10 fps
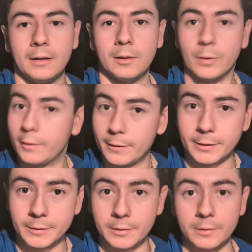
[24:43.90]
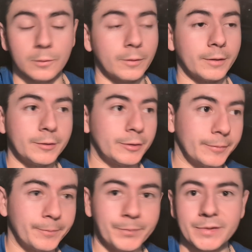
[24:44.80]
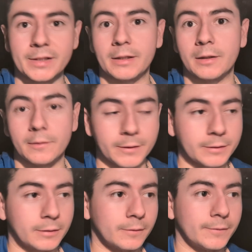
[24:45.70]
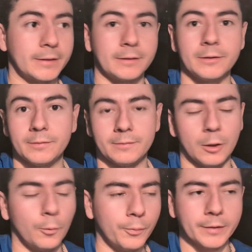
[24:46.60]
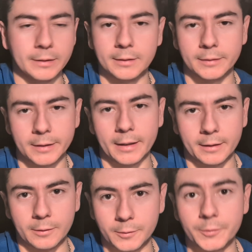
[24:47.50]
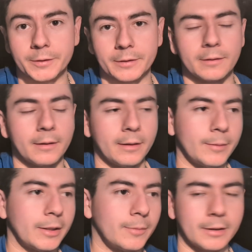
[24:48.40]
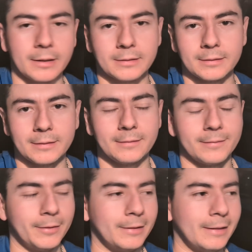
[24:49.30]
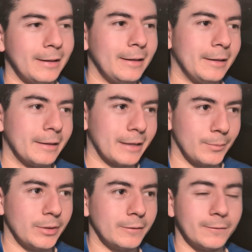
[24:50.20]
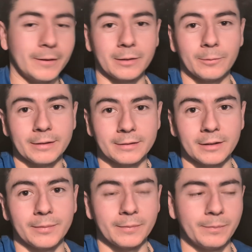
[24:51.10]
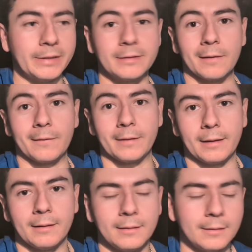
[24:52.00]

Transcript: whatever it is you do, going to the gym, taking care of yourself. It's hopefully good dieting and nutrition, right? I mean, come on, guys. Can't be eating fucking Wingstop and pizza every day.